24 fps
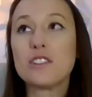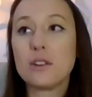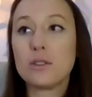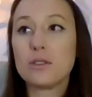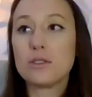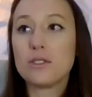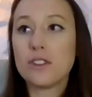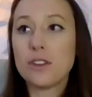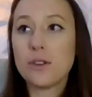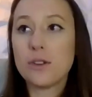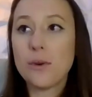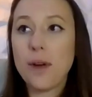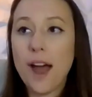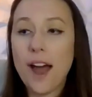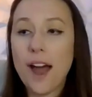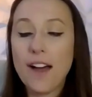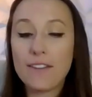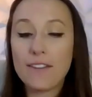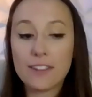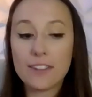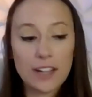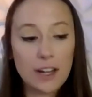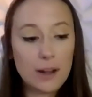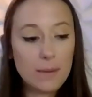So do you
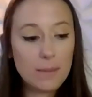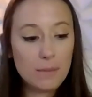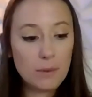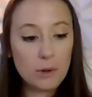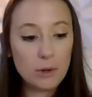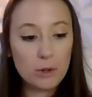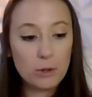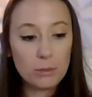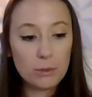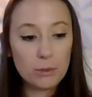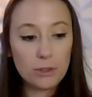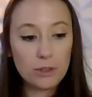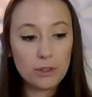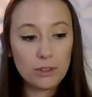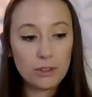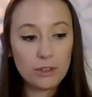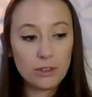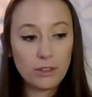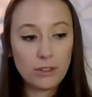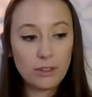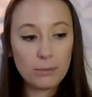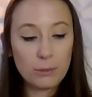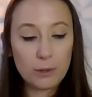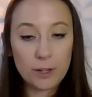have like a
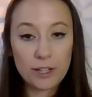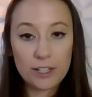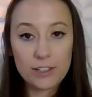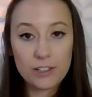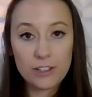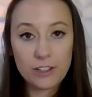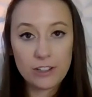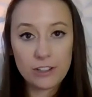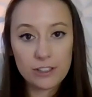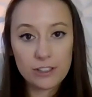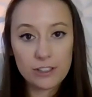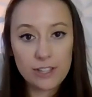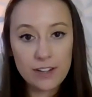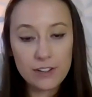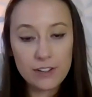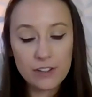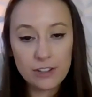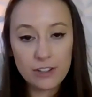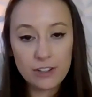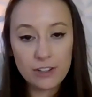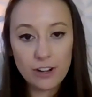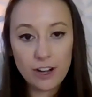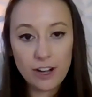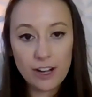mobile printer
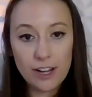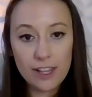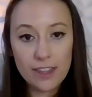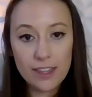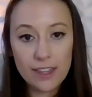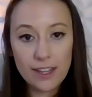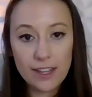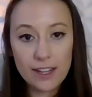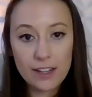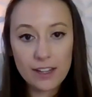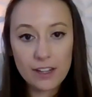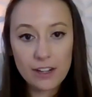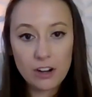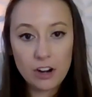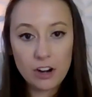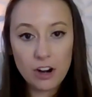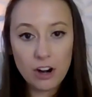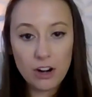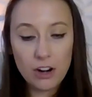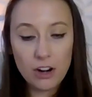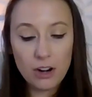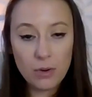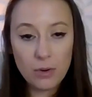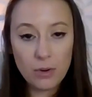station or anything in your
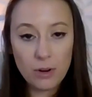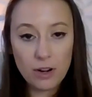car,